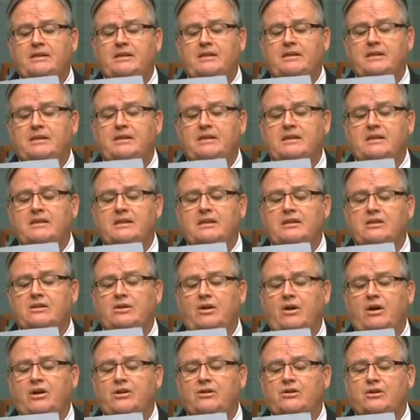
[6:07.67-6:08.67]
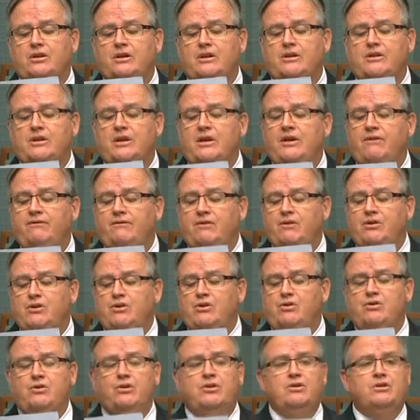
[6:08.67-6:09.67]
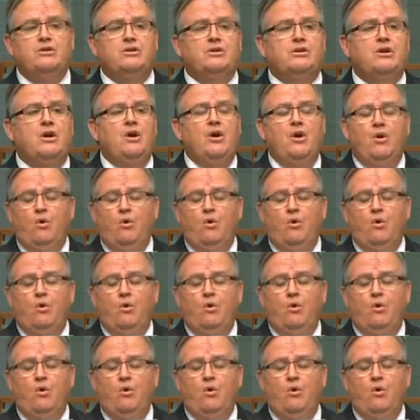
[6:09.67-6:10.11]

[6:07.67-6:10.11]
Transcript: statistics and science units for new students,